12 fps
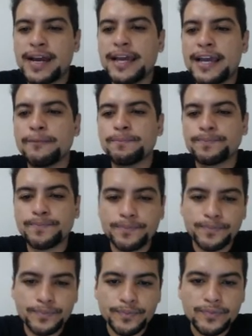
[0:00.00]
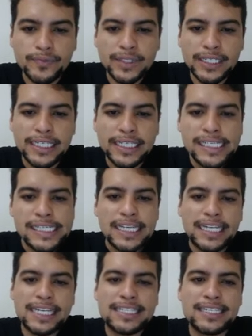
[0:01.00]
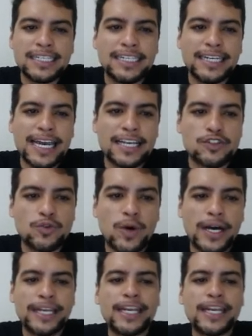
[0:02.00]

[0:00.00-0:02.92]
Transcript: right? Let's see the next one.